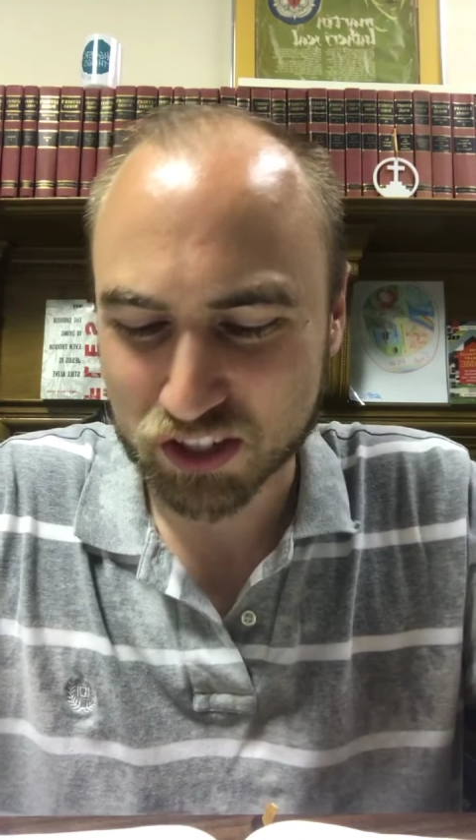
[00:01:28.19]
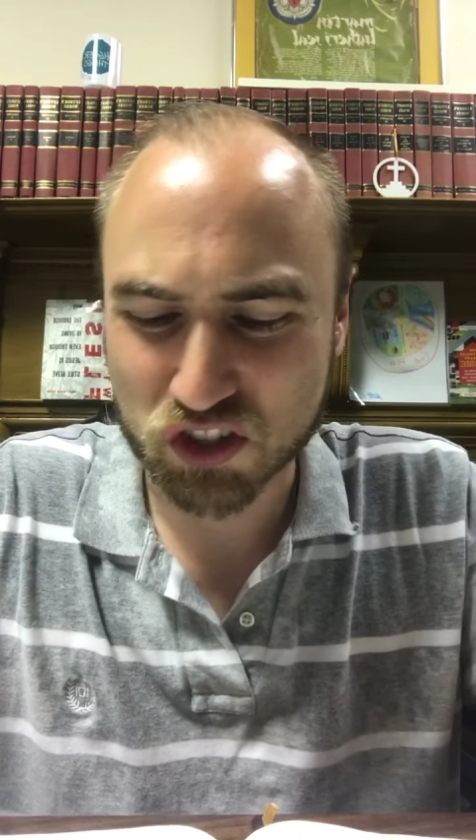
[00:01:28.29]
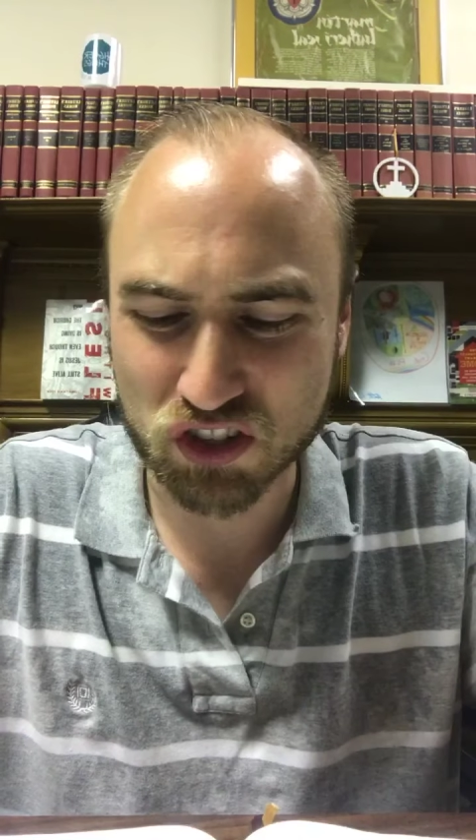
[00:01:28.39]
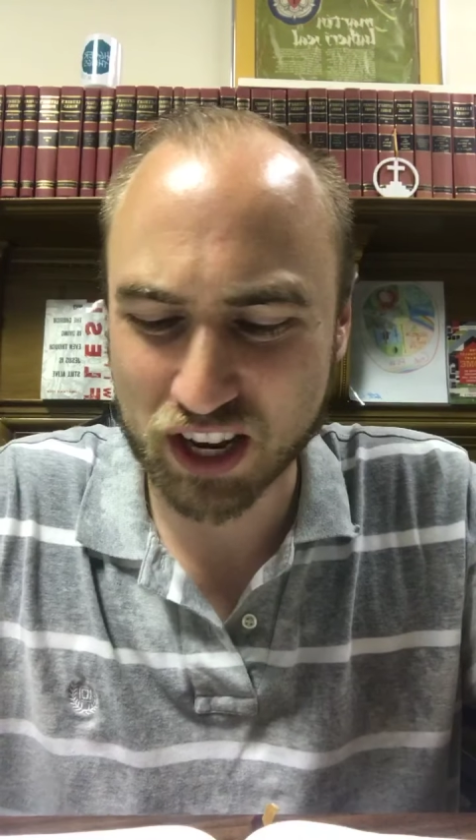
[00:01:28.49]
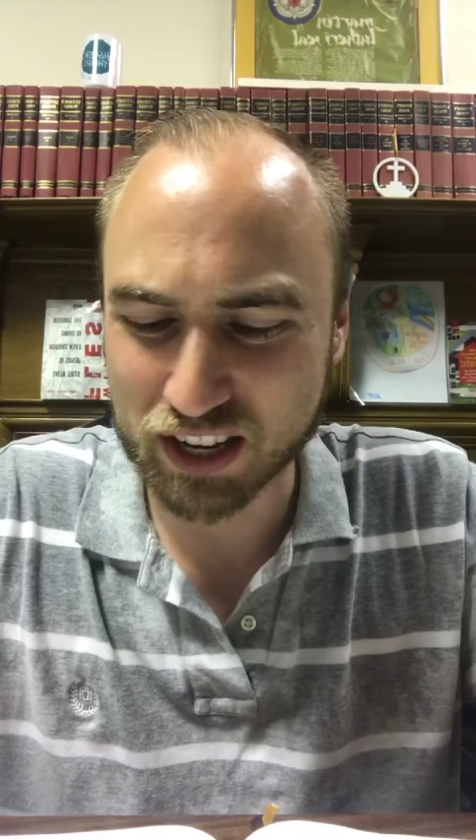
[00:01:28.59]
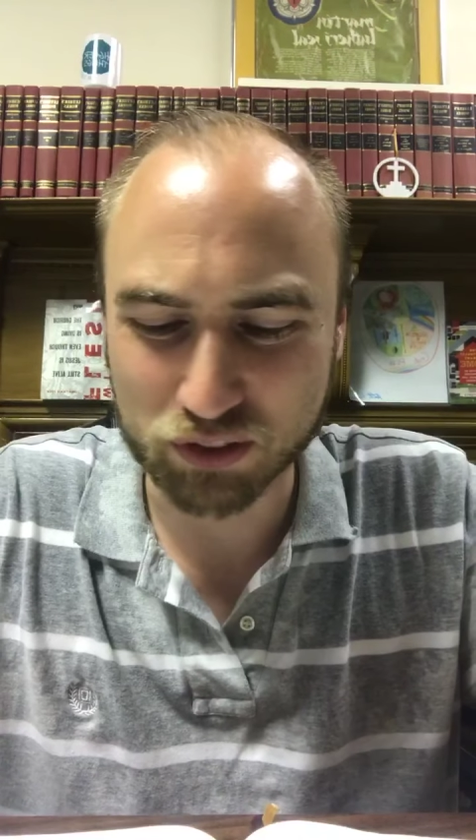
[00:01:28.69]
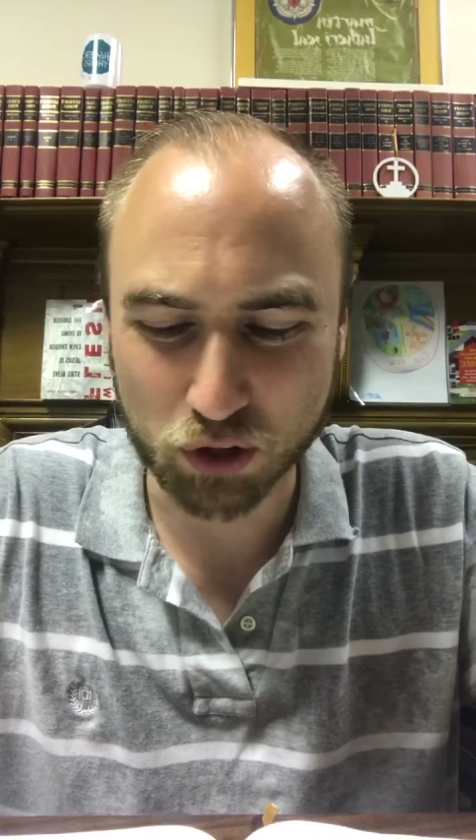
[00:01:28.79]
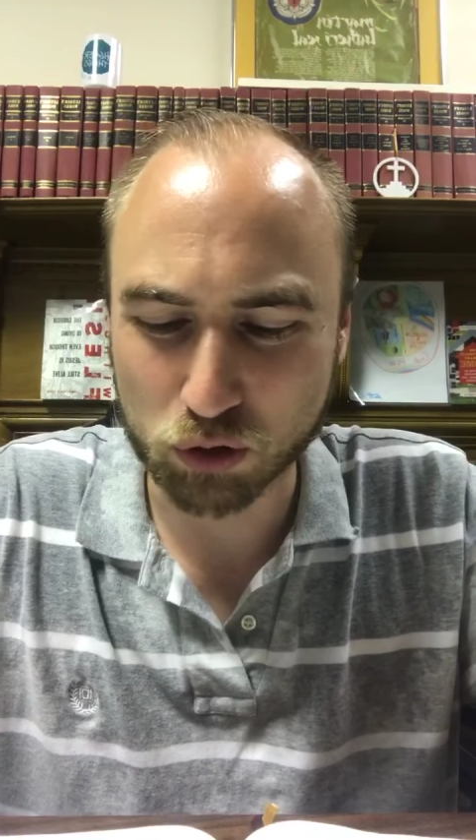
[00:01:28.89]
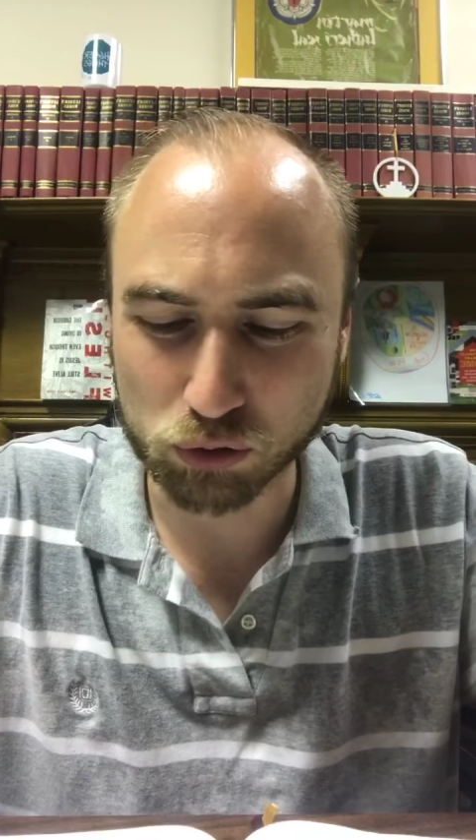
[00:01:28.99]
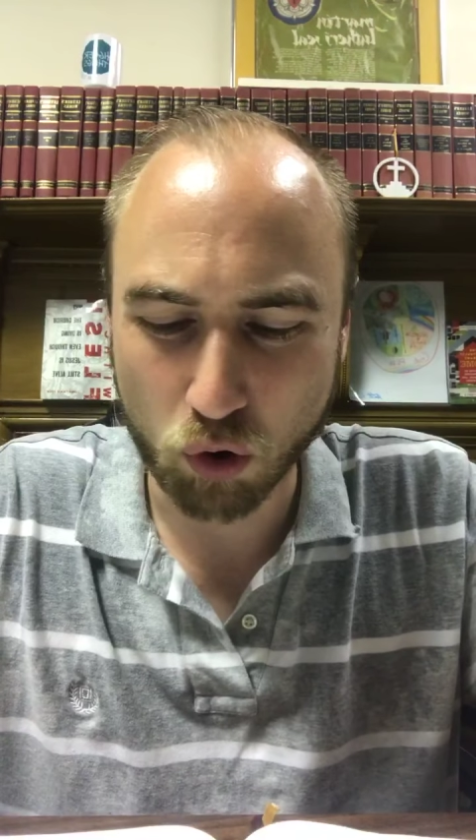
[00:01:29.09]
Sing the
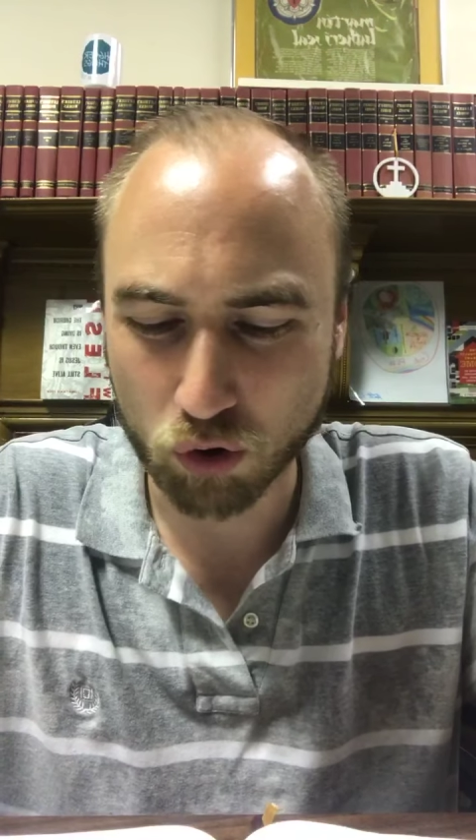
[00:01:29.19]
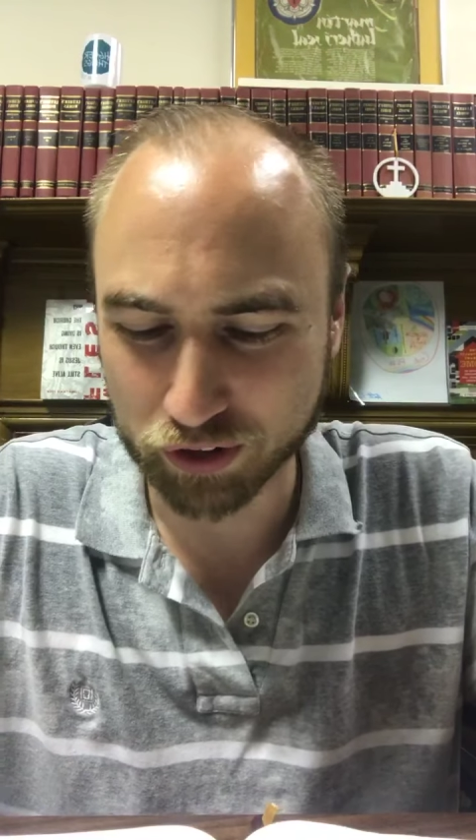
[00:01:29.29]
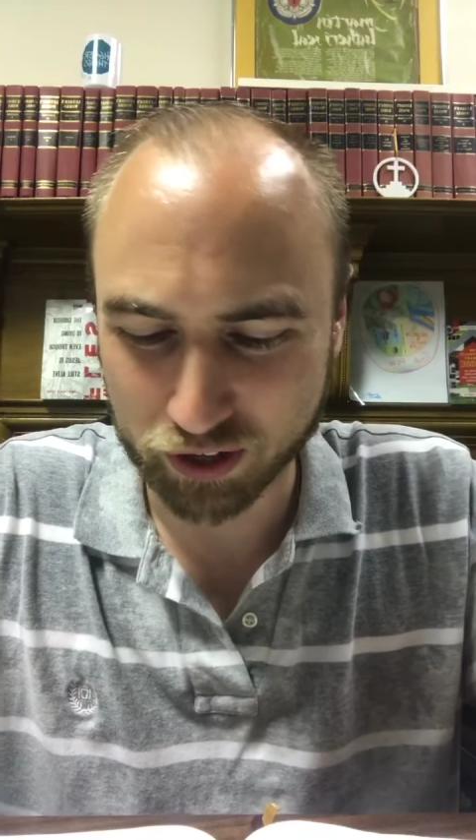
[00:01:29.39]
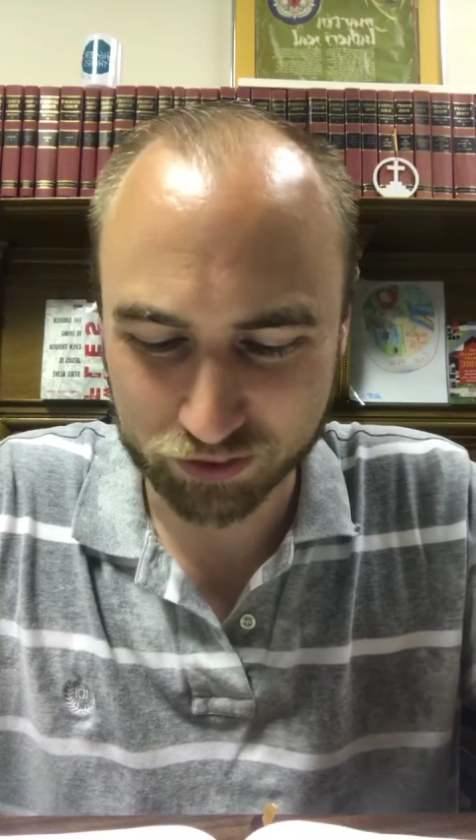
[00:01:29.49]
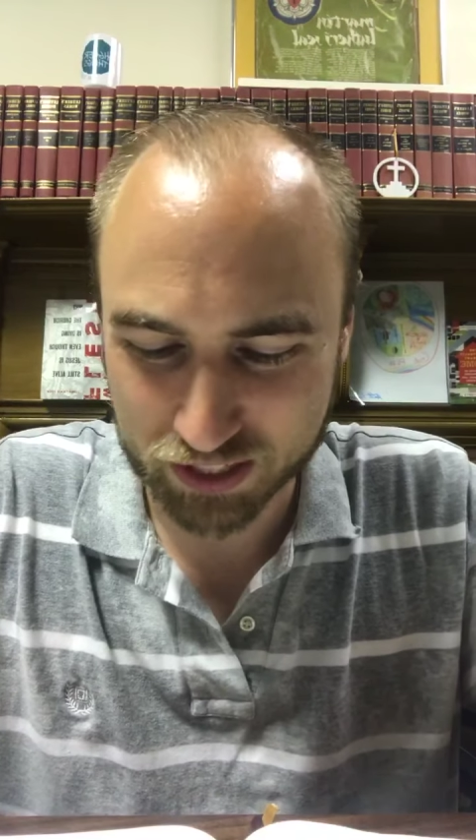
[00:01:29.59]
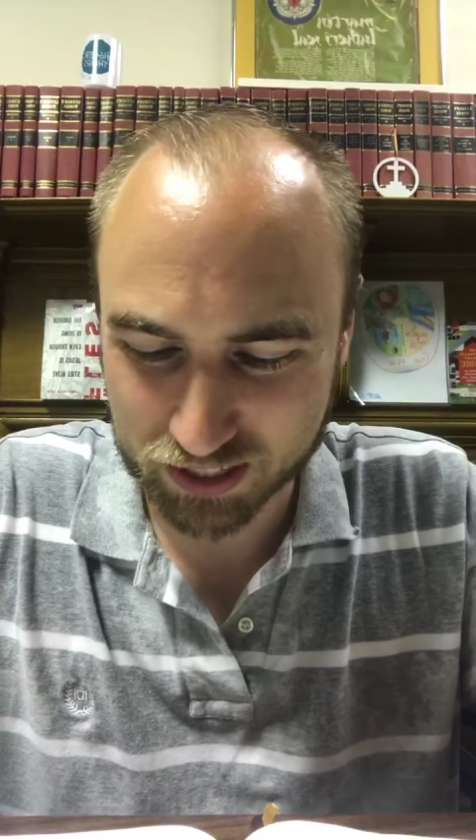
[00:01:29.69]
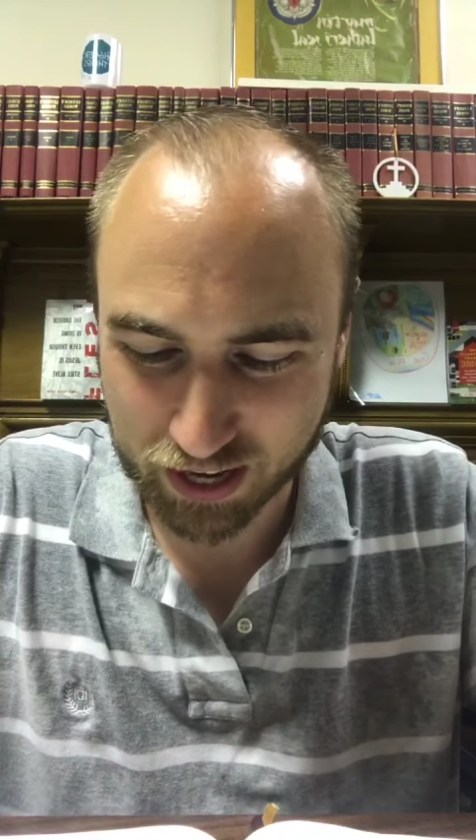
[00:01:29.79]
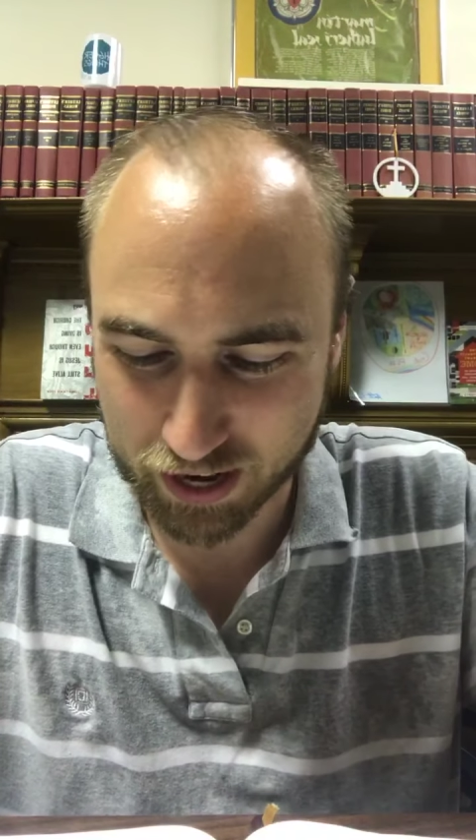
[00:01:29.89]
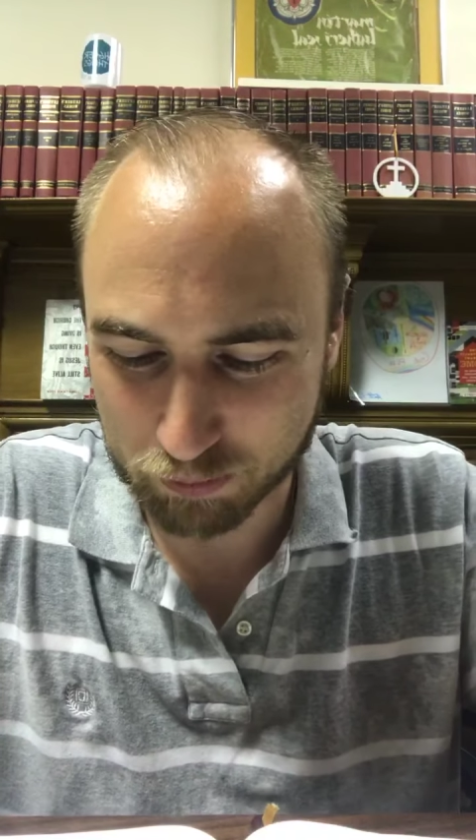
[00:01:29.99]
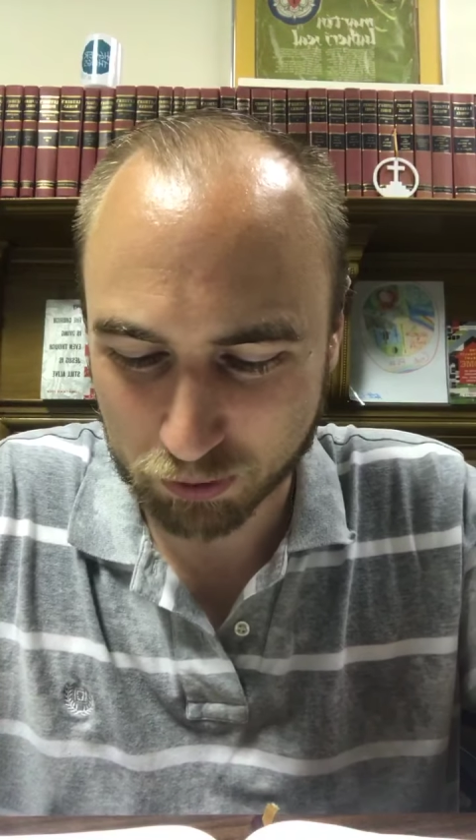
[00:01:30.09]
glory of his
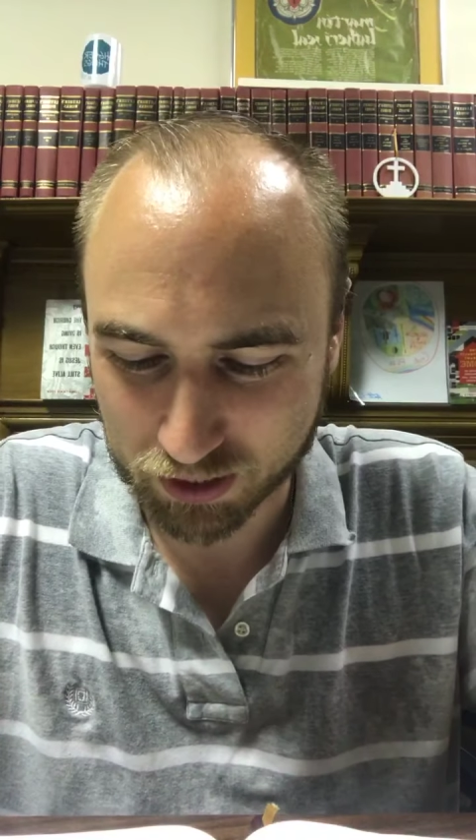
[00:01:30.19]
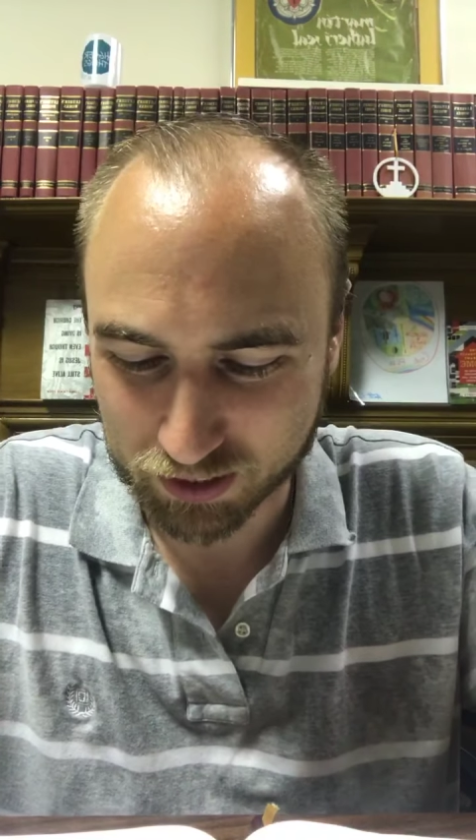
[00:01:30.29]
name.